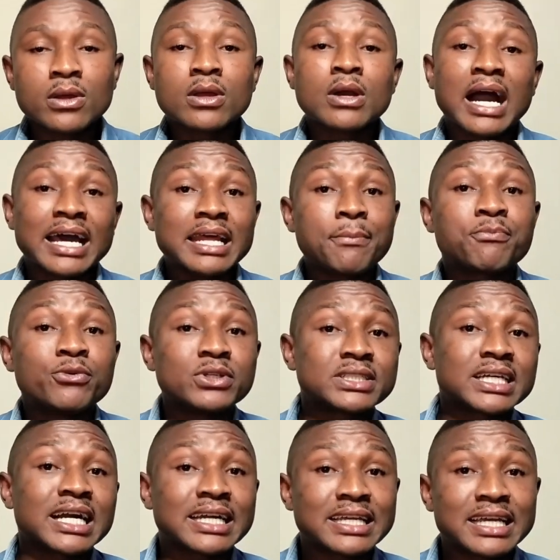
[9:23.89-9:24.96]
Are they preaching
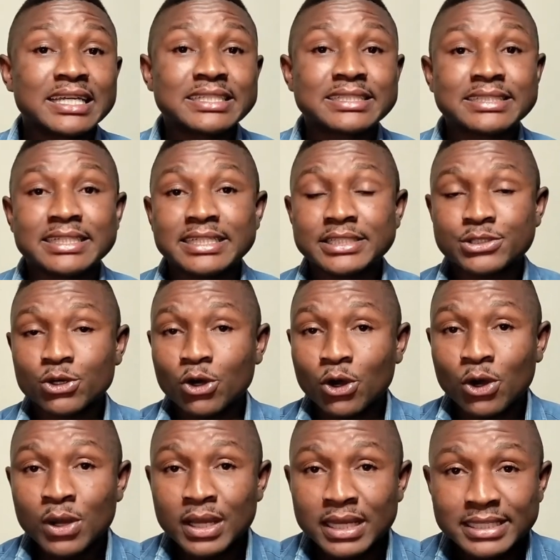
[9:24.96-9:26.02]
against this
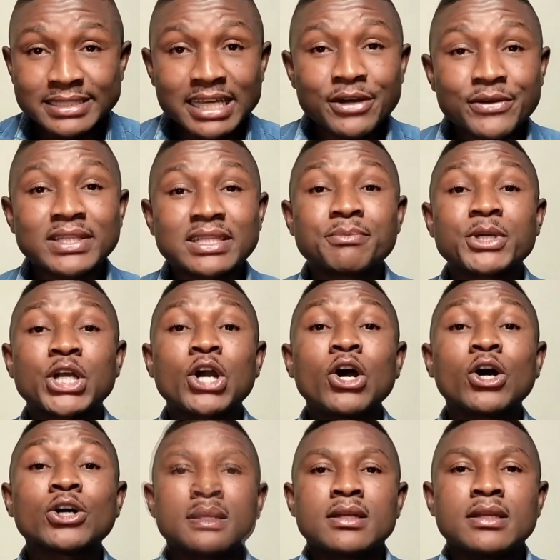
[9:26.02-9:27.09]
or is there anything?
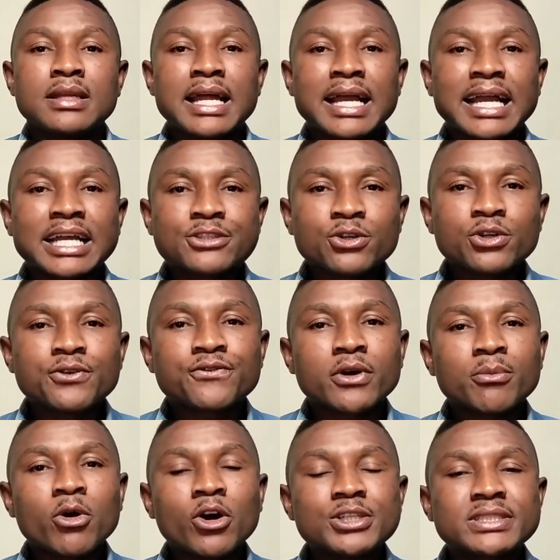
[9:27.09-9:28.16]
Because, like I told you from
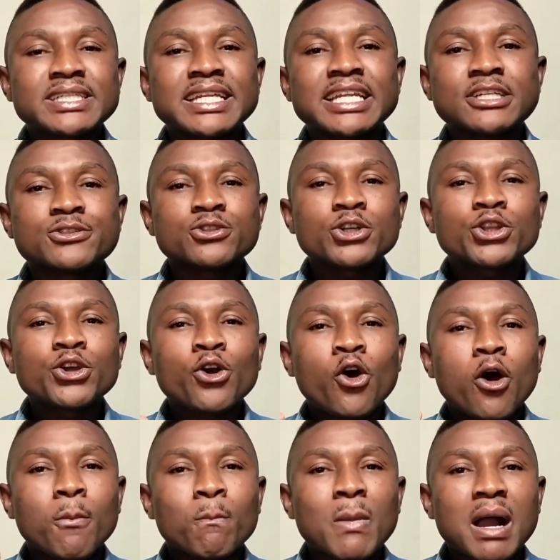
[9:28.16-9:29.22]
onset, there's nothing
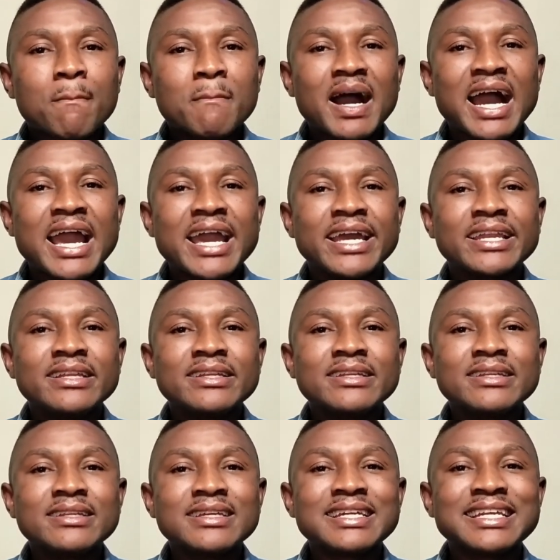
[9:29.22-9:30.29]
on my mind
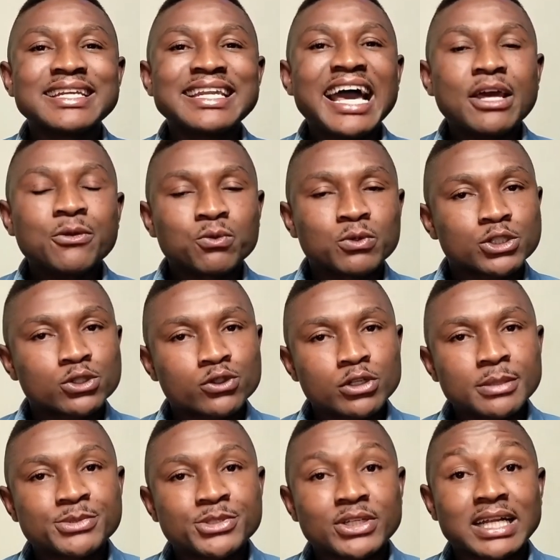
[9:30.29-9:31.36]
in line with
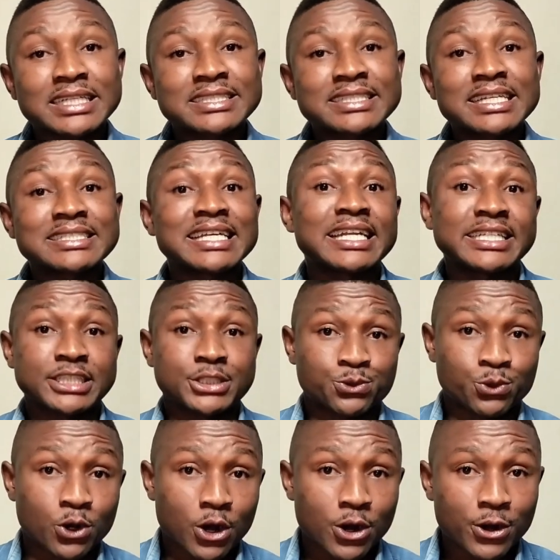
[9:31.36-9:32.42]
scripture that says that it is
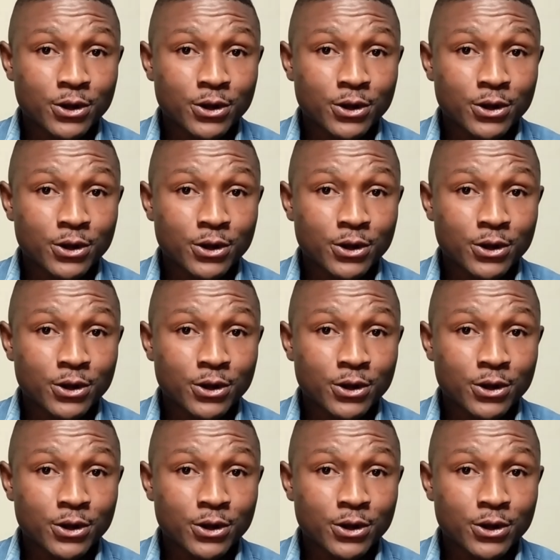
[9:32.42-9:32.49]
wrong.